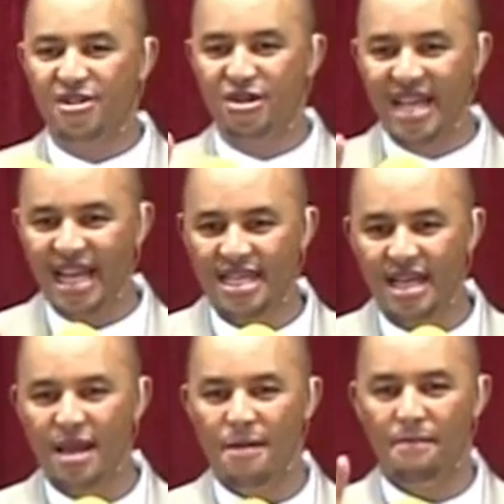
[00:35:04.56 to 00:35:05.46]
to get
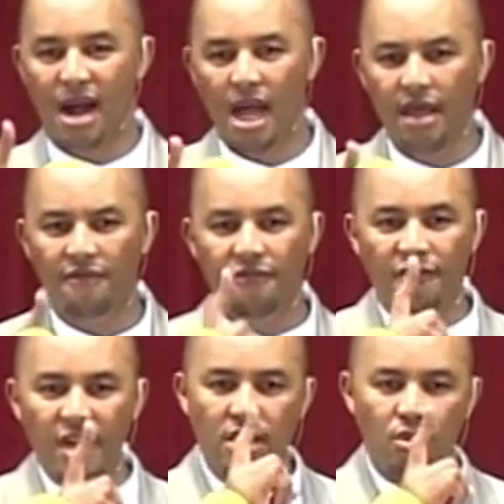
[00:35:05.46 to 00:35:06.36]
my
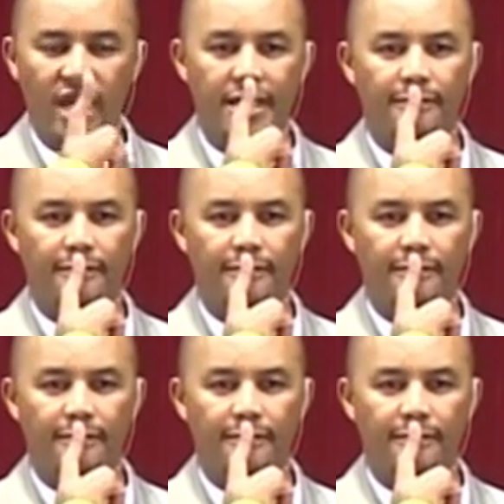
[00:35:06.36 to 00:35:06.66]
feet wet.